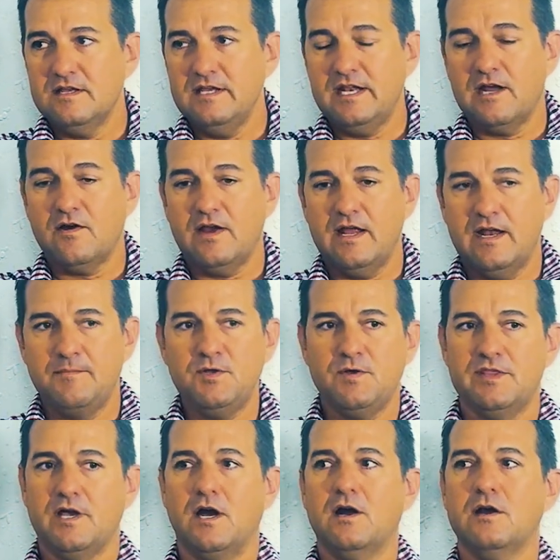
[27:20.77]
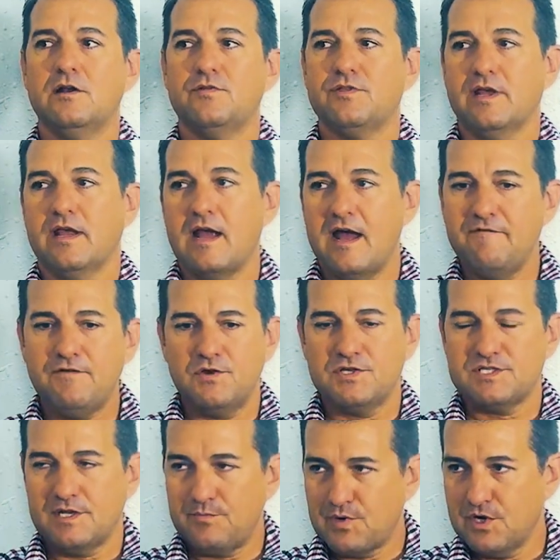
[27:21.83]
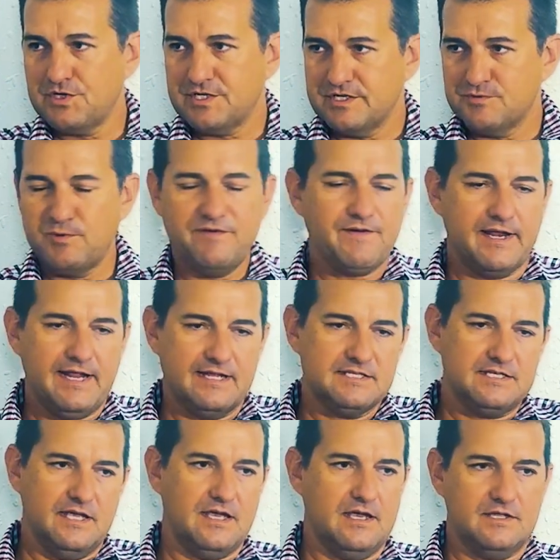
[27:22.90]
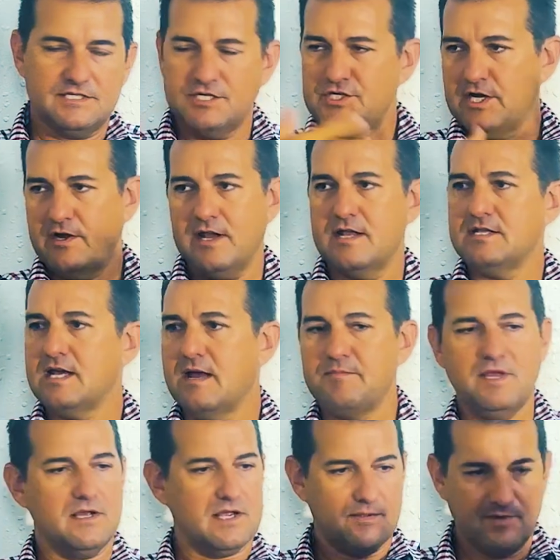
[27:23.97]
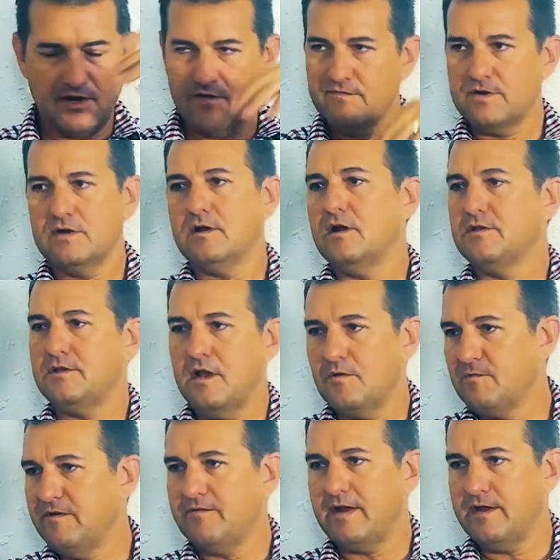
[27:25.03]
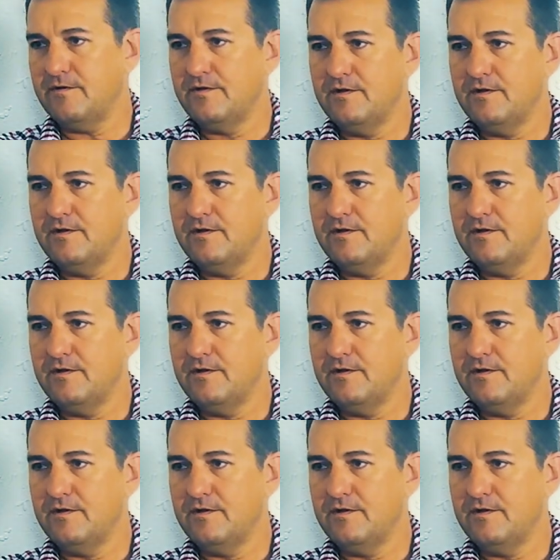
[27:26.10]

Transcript: And I'm doing the harder thing. I focus on purchase. Refinance, it's a cherry on top. Come on over, I'll refi you.